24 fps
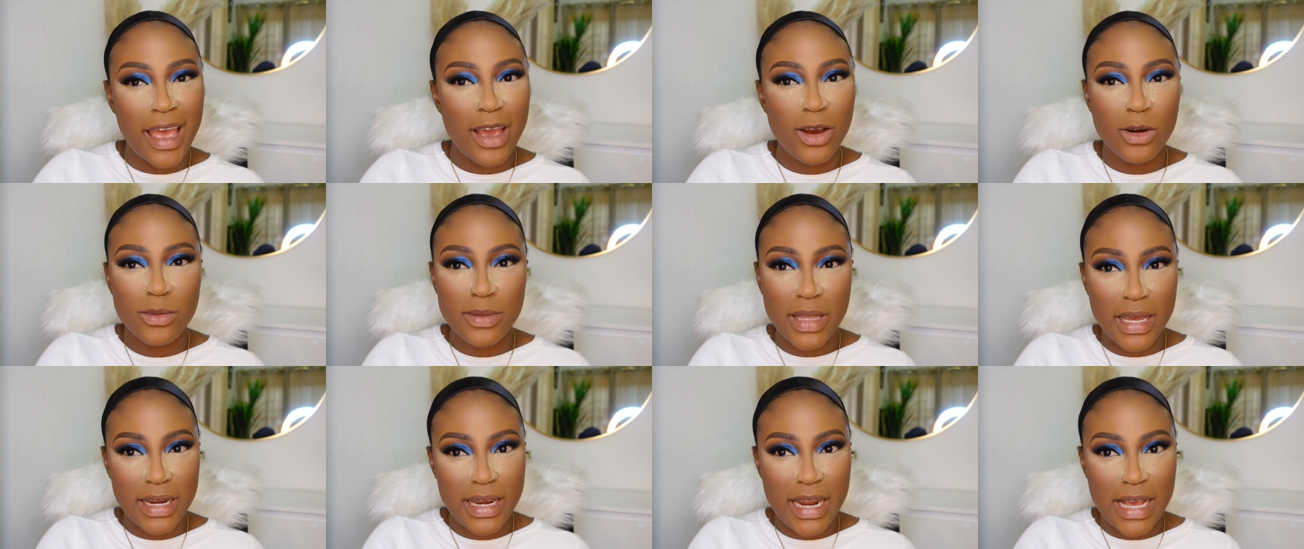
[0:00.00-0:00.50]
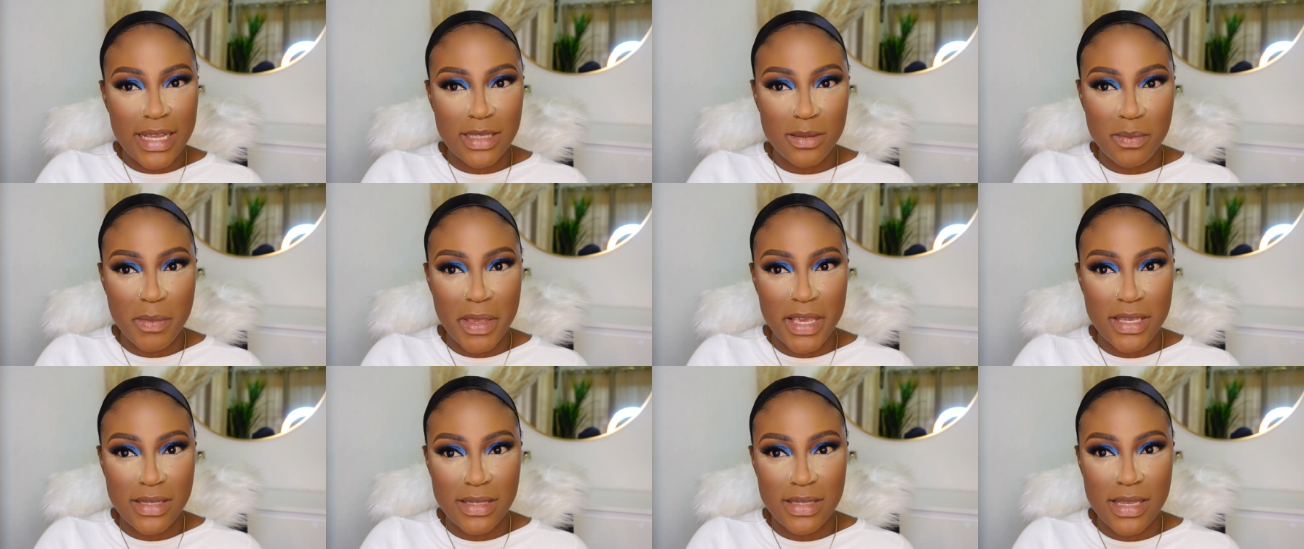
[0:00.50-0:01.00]
I hope that that
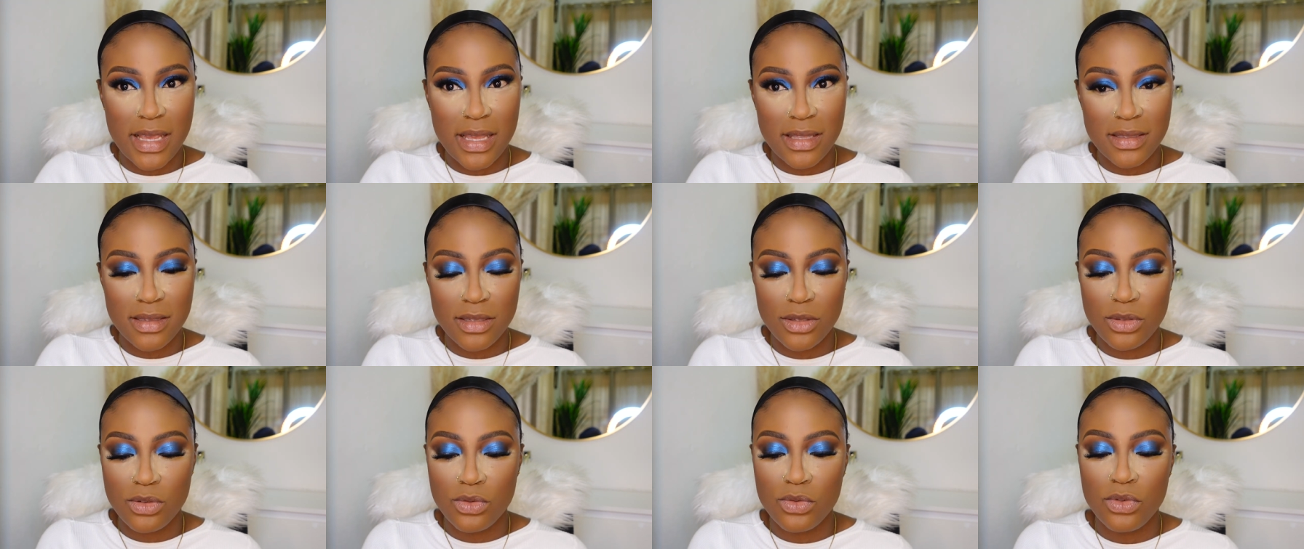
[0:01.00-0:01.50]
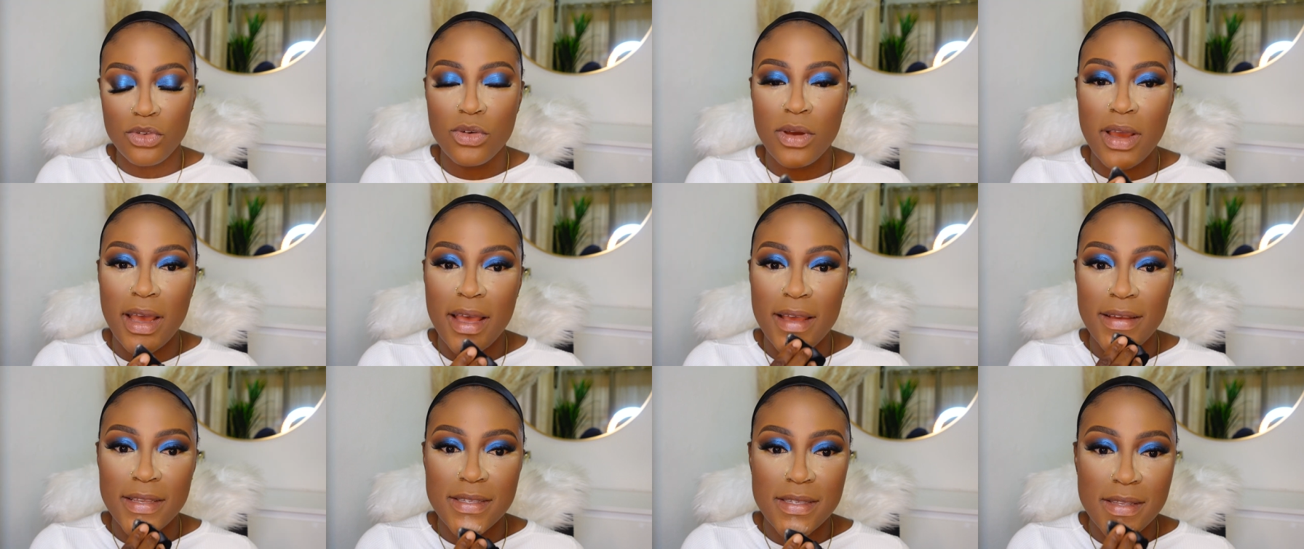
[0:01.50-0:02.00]
makes sense to you
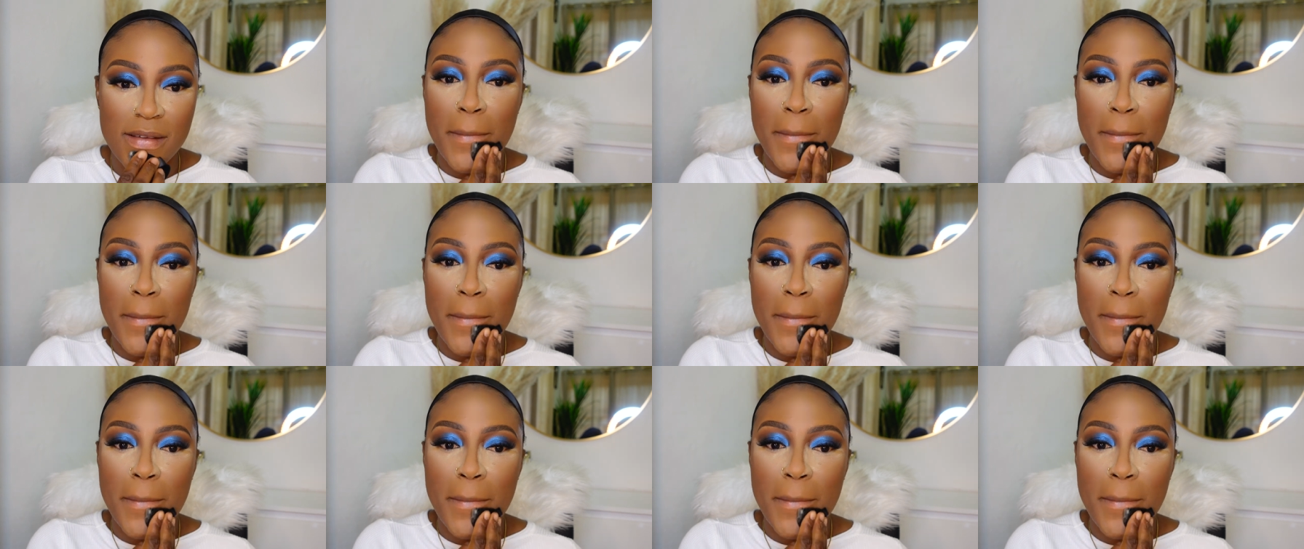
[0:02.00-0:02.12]
guys.